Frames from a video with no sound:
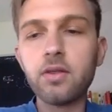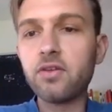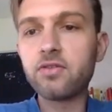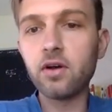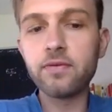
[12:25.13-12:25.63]

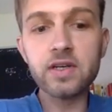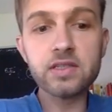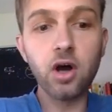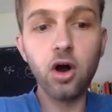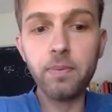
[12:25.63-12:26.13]
the
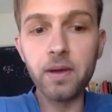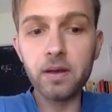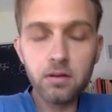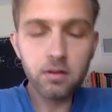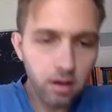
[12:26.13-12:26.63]
surface
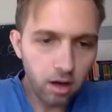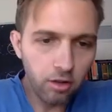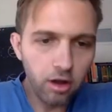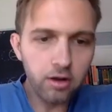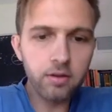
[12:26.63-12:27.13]
open
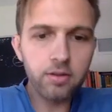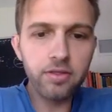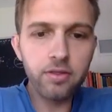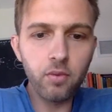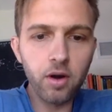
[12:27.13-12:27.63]
along
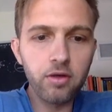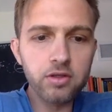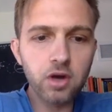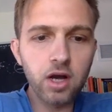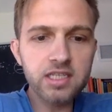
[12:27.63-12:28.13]
one of
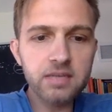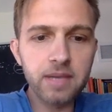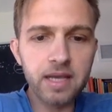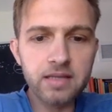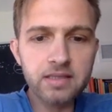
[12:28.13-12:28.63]
those crossing
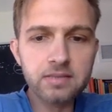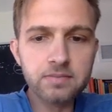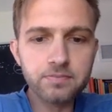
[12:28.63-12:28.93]
bands.